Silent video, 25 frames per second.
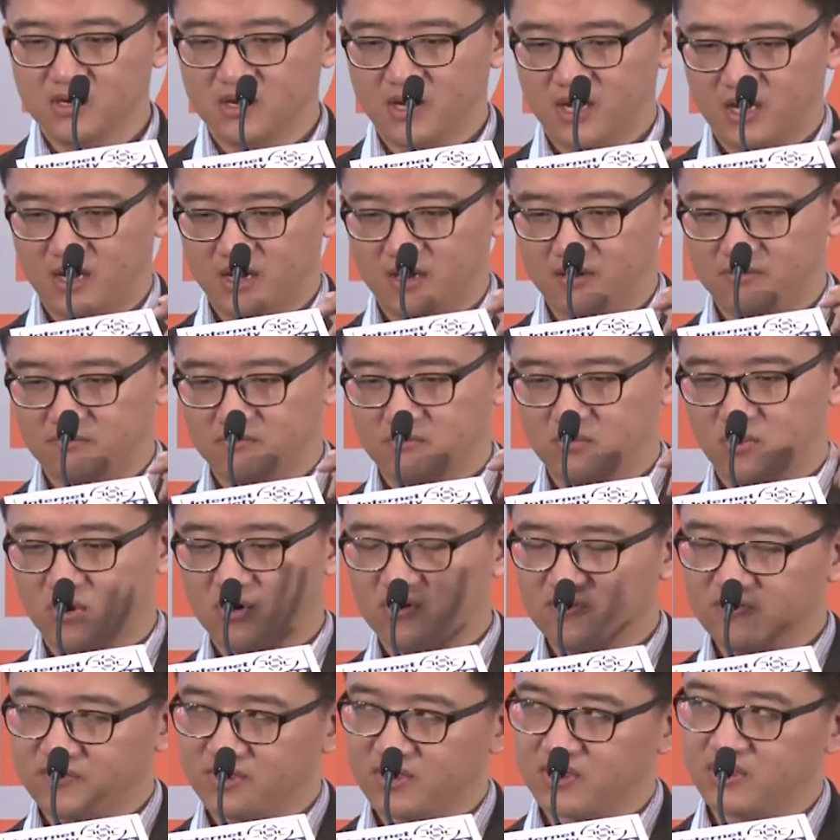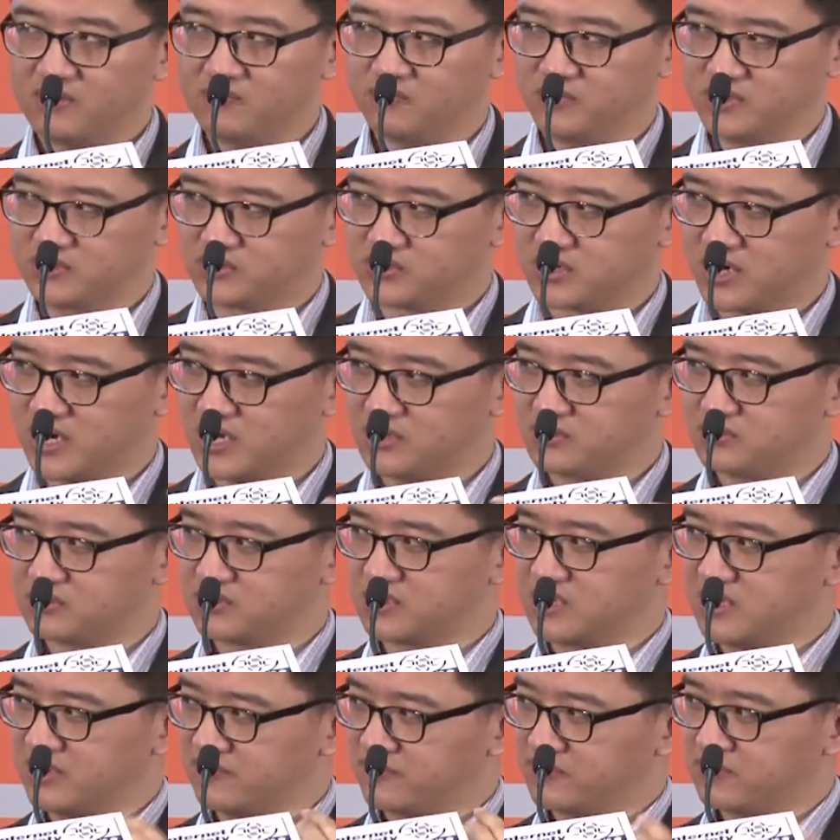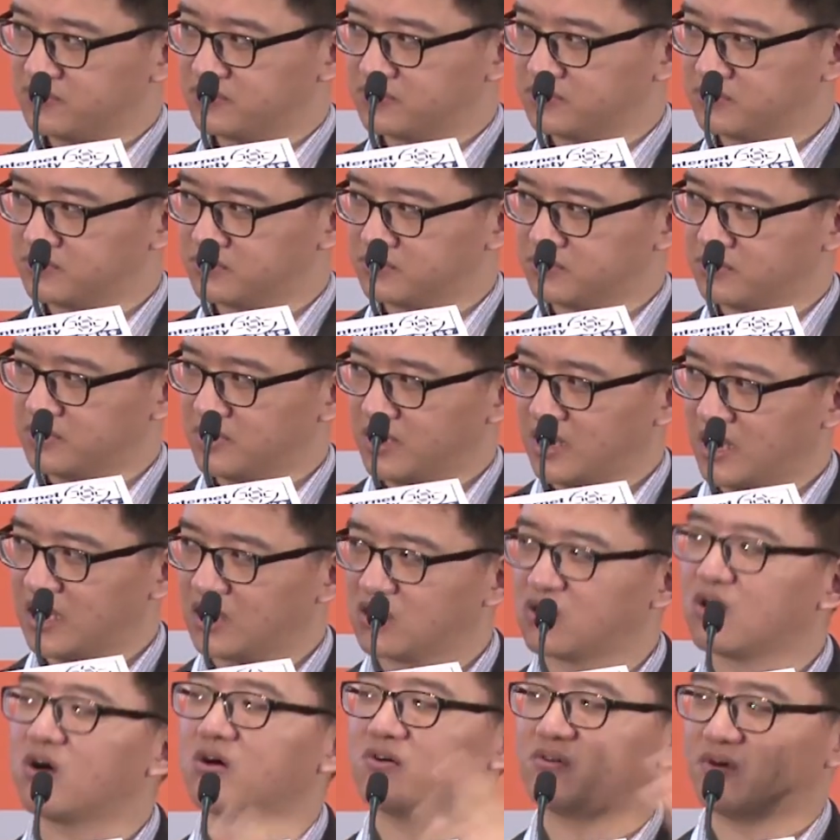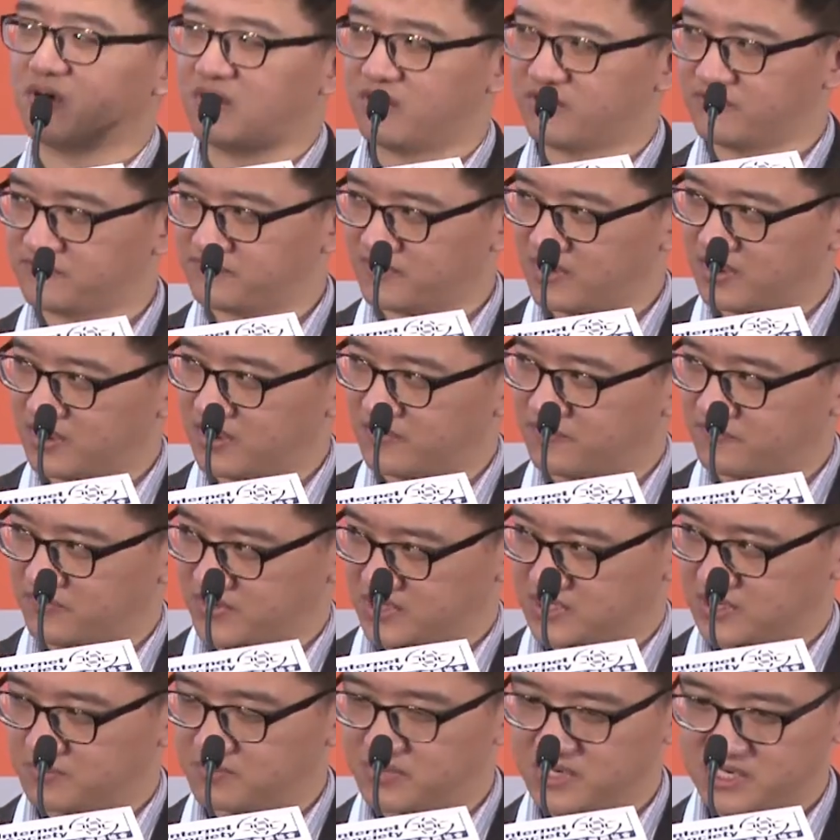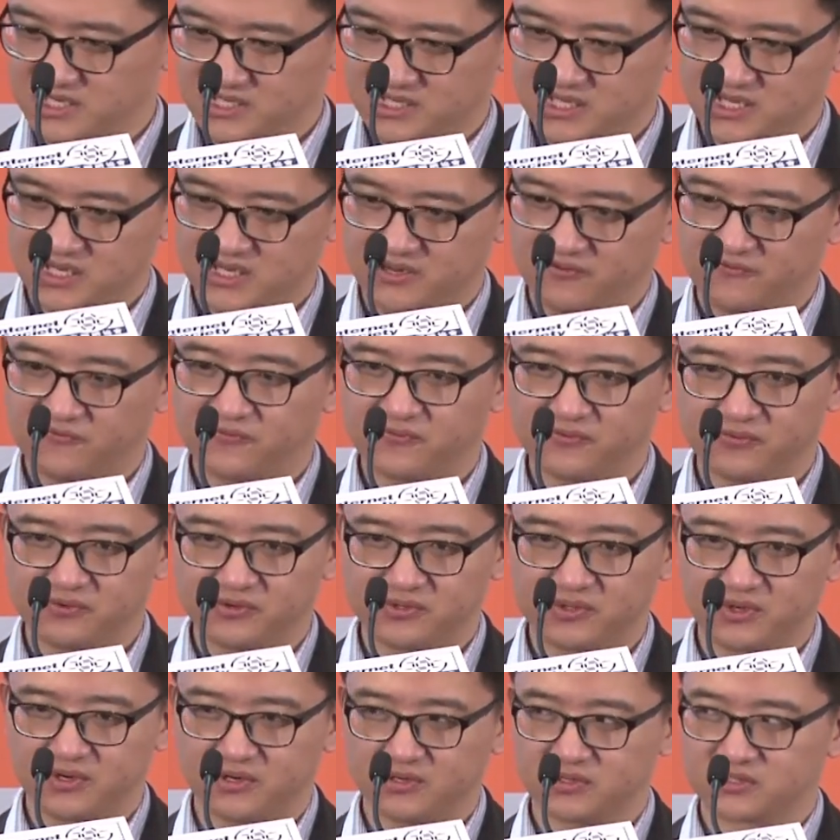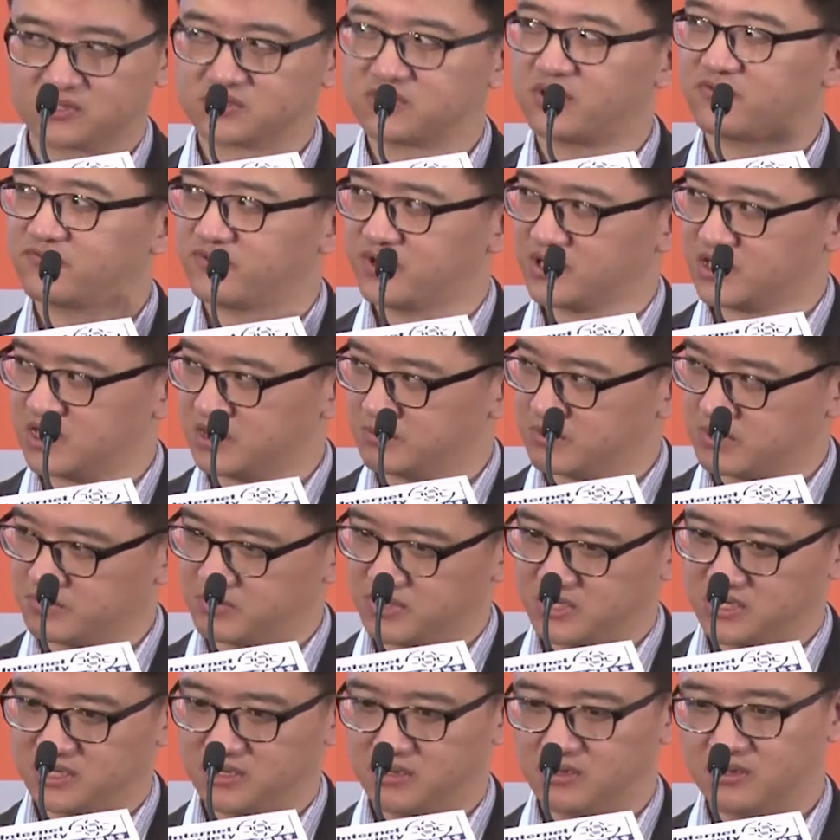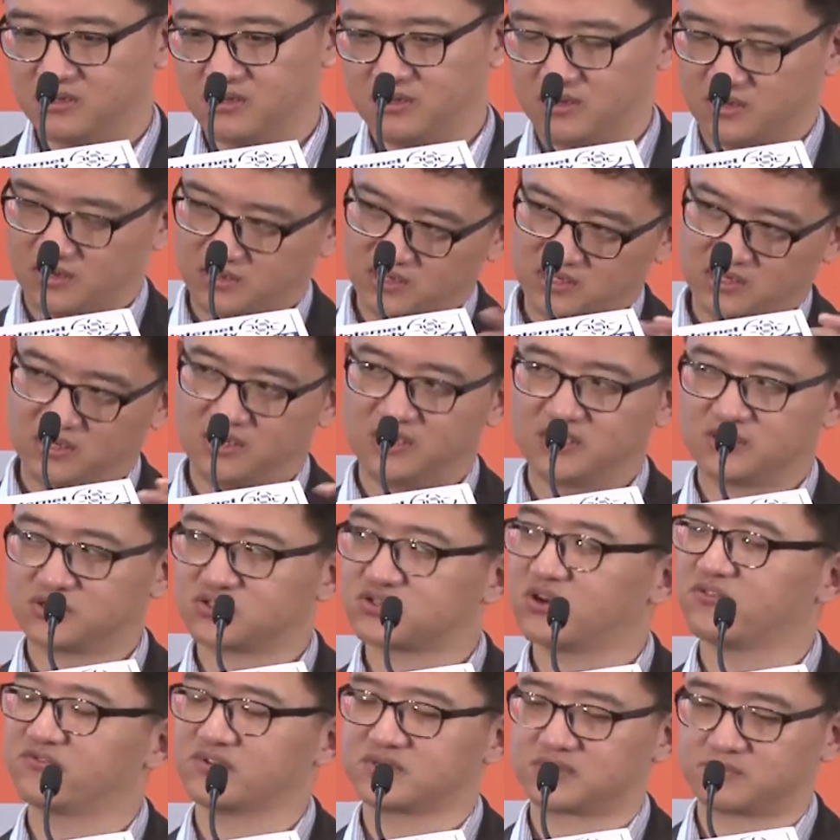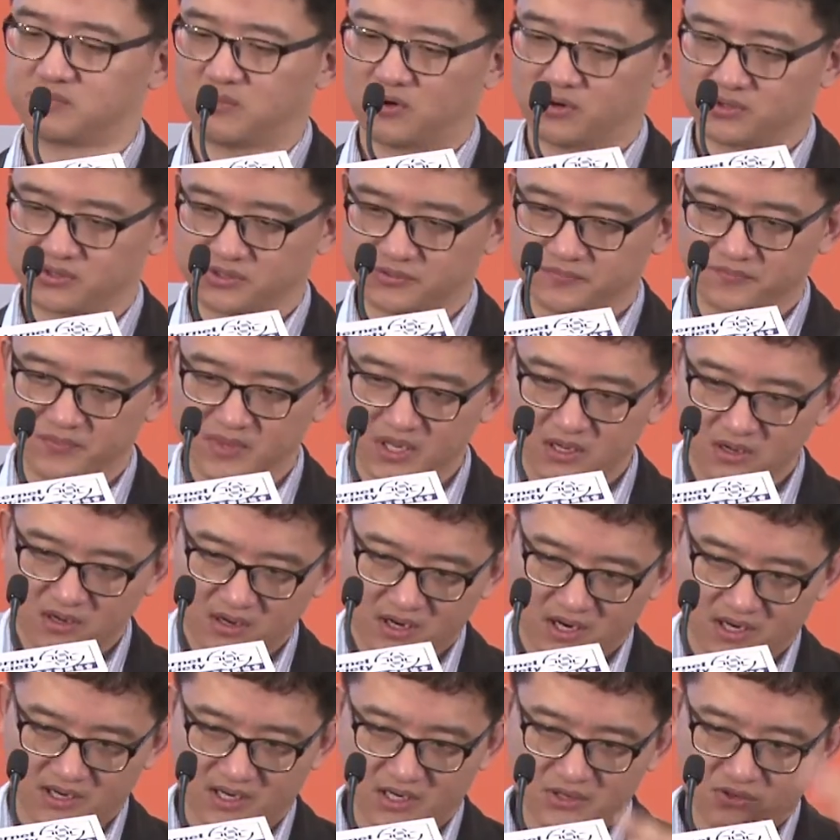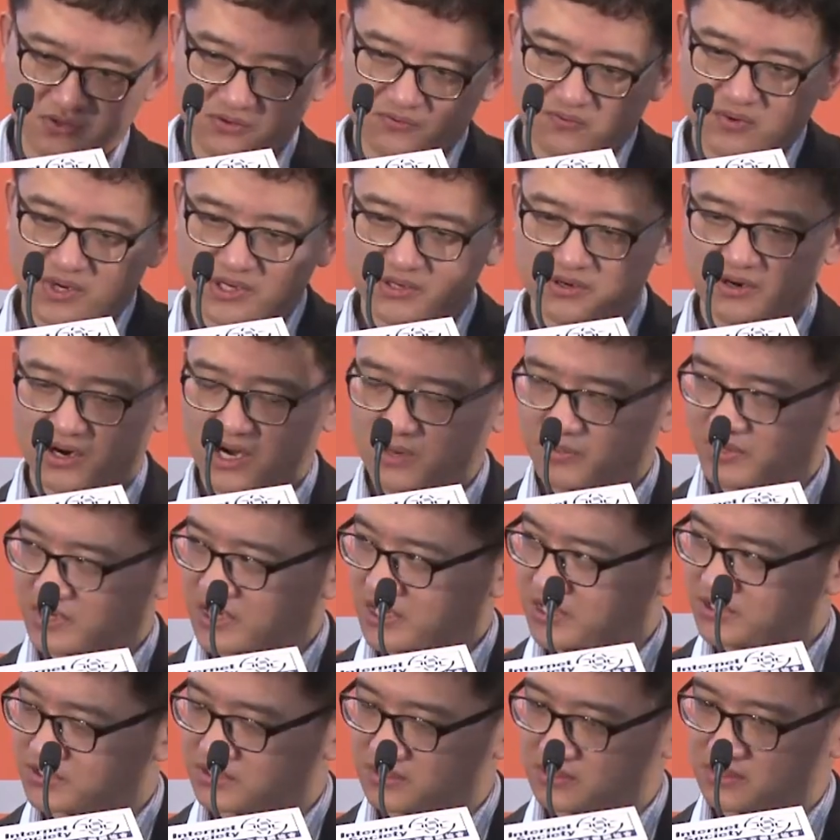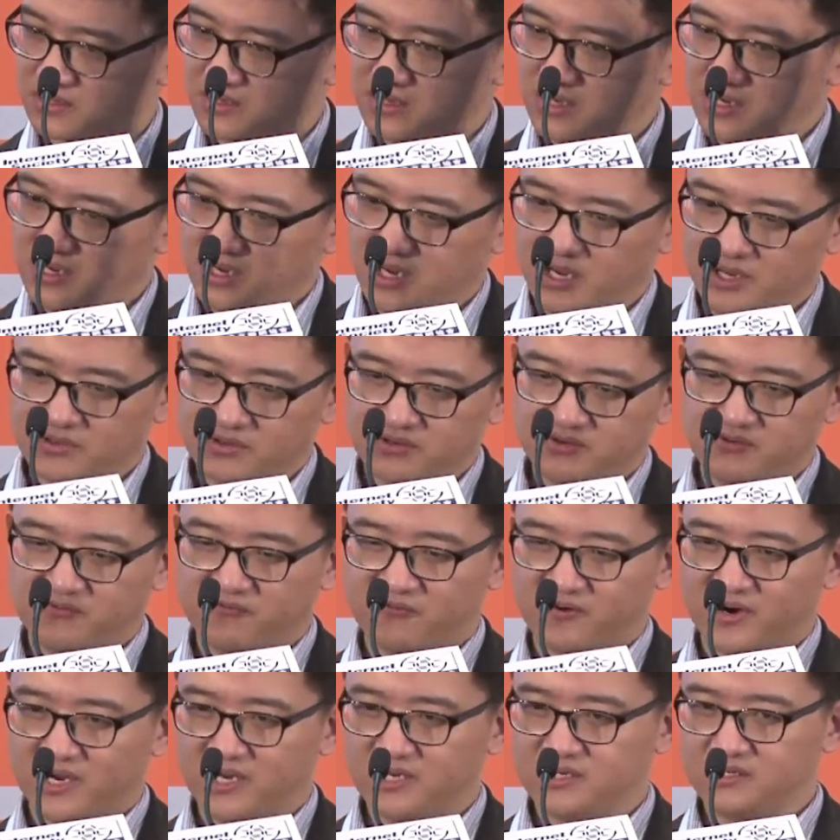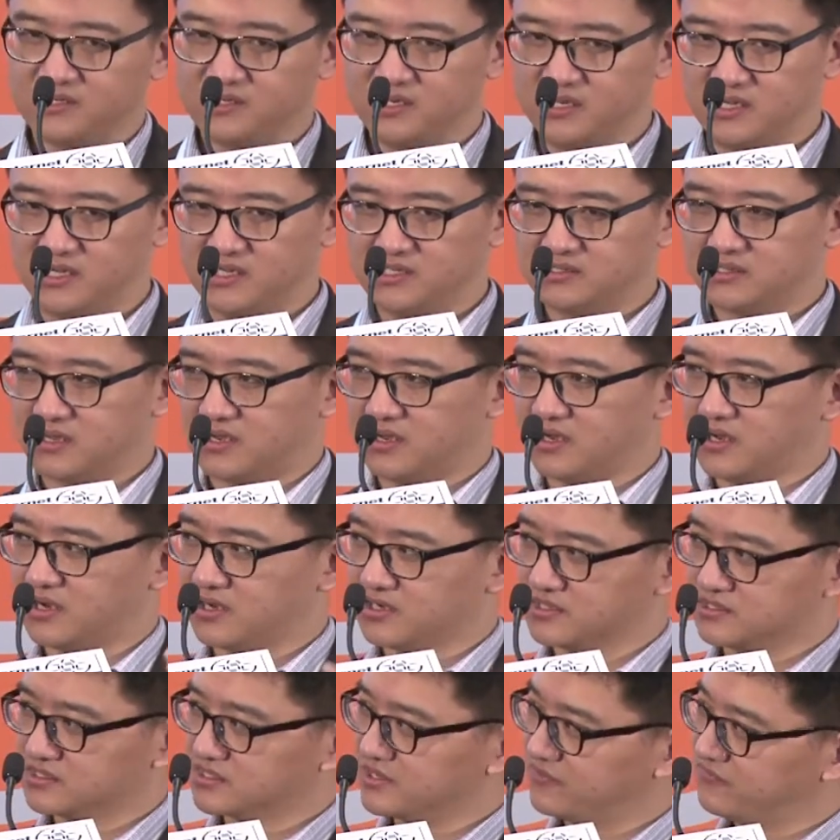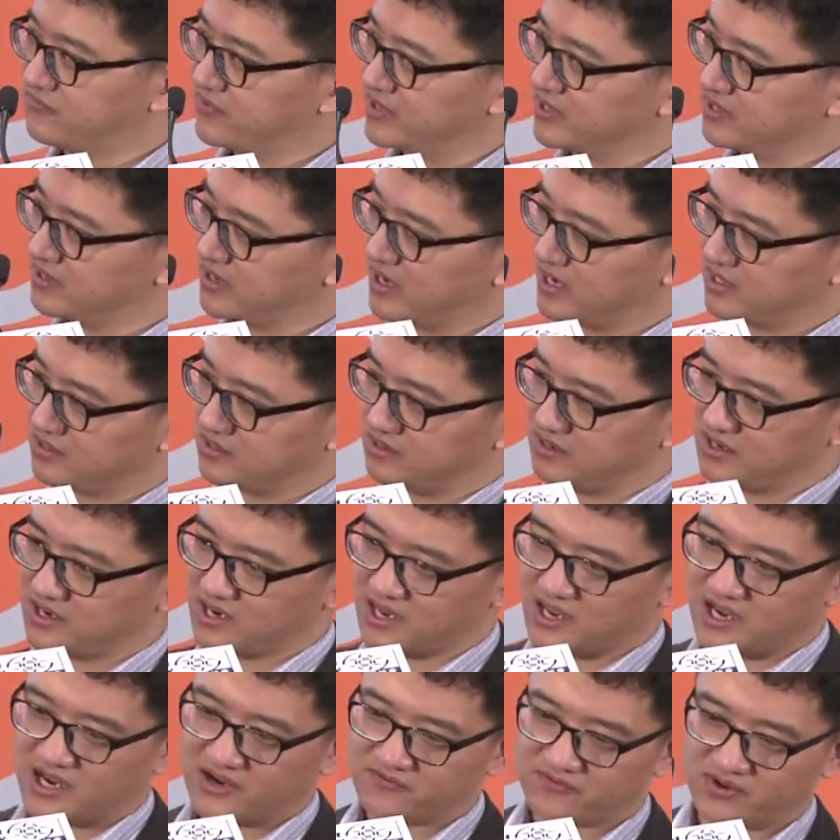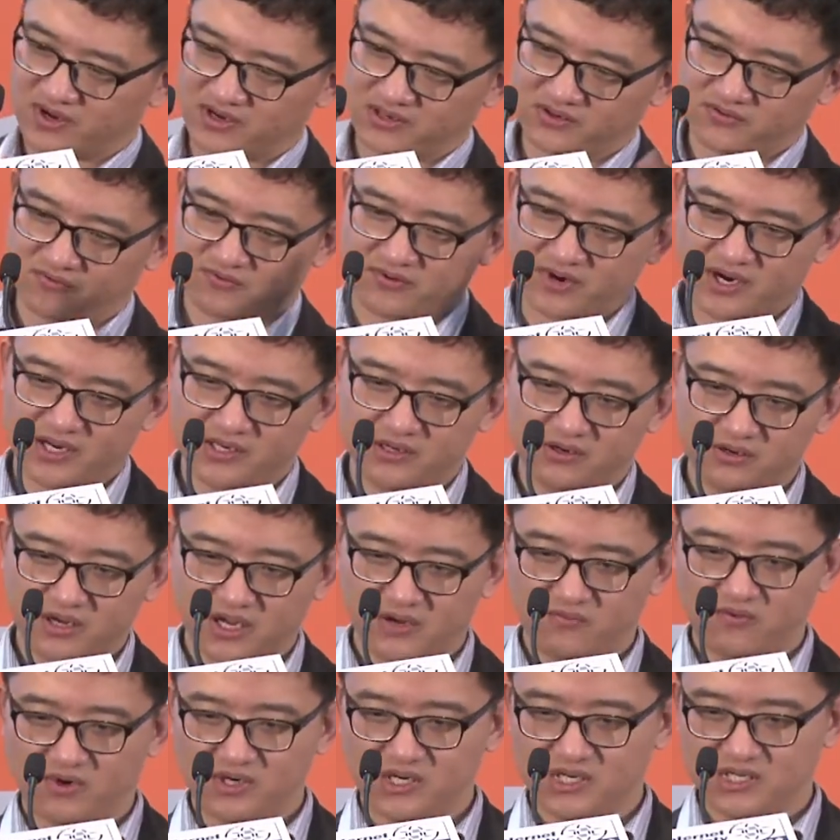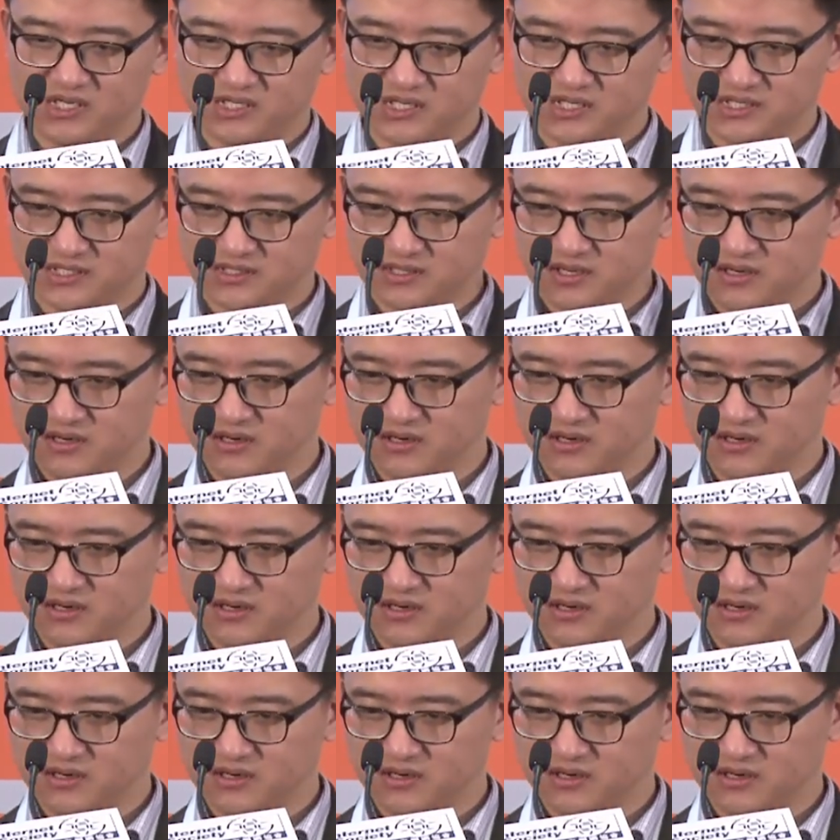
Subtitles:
And moreover, we try to give you a lot of feasibility through the software capability in a service model. And then you run your application. And you find it something at the left and the right. Okay, what it is?